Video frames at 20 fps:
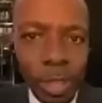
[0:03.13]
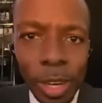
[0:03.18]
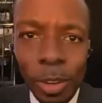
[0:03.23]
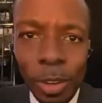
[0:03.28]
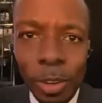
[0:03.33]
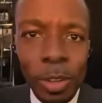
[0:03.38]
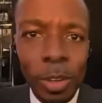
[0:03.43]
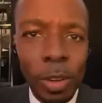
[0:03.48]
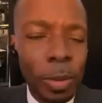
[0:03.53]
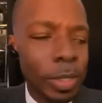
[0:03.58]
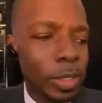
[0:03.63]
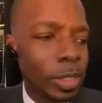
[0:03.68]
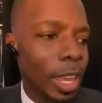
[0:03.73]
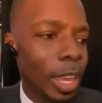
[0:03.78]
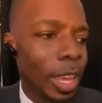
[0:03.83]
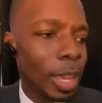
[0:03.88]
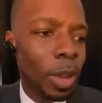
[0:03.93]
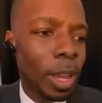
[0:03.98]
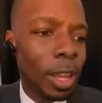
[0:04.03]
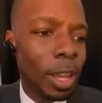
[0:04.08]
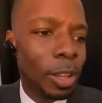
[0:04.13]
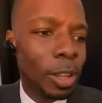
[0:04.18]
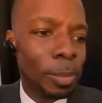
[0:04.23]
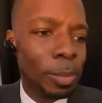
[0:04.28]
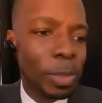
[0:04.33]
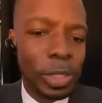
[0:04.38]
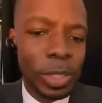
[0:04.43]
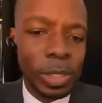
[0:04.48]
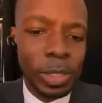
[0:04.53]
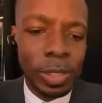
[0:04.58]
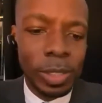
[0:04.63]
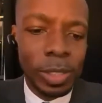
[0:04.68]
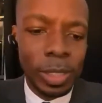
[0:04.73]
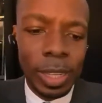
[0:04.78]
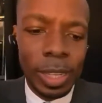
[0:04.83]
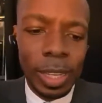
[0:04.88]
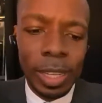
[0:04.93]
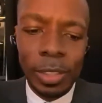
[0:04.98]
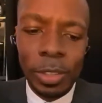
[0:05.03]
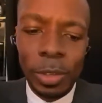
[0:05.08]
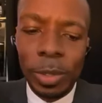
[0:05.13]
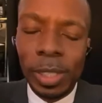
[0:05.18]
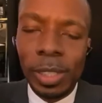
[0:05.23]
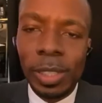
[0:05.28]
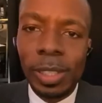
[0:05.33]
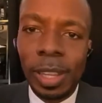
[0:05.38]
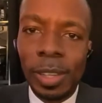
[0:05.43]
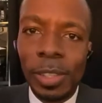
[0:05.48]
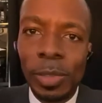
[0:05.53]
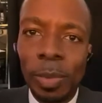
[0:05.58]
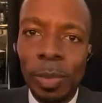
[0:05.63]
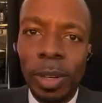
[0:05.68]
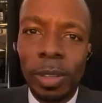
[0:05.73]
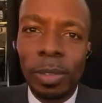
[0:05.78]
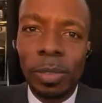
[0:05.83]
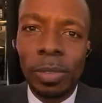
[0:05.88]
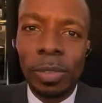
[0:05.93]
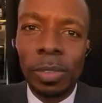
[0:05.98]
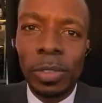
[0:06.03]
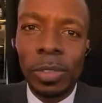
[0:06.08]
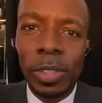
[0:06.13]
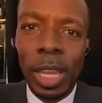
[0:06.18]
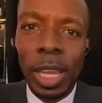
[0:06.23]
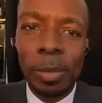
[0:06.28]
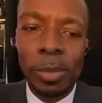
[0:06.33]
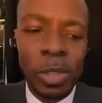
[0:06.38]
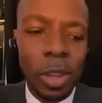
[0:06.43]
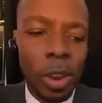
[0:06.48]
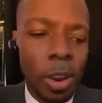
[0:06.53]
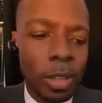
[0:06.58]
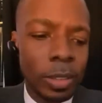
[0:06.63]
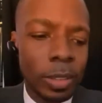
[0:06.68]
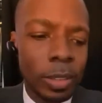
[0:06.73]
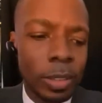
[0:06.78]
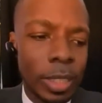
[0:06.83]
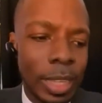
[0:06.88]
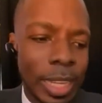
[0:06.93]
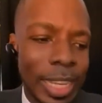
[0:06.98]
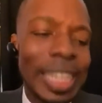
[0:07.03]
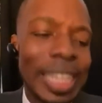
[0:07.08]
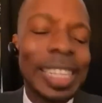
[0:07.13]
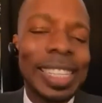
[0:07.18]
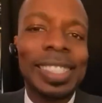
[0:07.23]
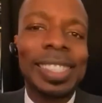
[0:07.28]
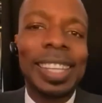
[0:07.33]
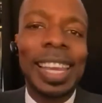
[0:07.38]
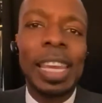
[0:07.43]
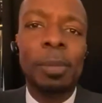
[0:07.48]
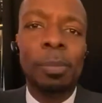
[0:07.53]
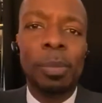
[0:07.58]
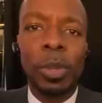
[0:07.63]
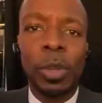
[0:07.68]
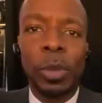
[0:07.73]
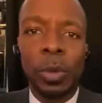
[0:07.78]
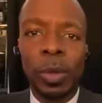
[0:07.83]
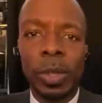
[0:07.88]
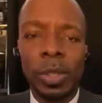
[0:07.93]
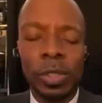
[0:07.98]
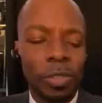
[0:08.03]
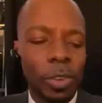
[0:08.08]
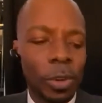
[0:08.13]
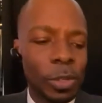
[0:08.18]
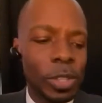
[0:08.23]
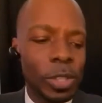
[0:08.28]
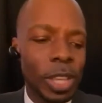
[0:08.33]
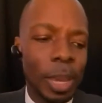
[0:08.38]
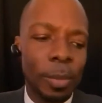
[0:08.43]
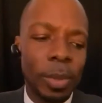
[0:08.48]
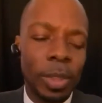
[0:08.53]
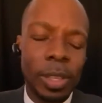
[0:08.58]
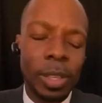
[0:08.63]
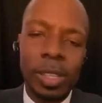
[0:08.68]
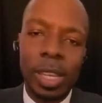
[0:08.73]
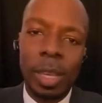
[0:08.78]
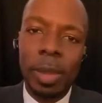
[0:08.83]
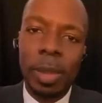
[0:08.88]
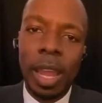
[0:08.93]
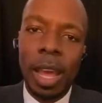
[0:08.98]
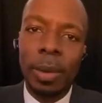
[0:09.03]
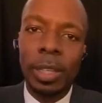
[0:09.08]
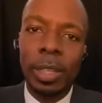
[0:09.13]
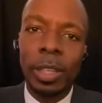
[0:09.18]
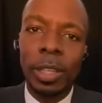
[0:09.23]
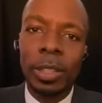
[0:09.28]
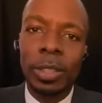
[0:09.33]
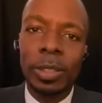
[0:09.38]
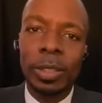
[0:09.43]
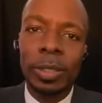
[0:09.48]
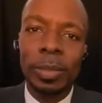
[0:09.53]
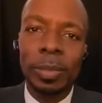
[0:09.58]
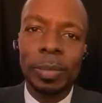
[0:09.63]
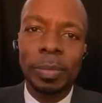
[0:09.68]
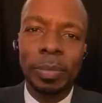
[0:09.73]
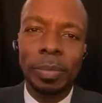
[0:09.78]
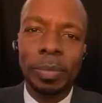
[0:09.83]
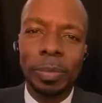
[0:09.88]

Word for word: I know you know his game well, but just your assessment of James Harden in his debut, his first game with the team, and how he looked.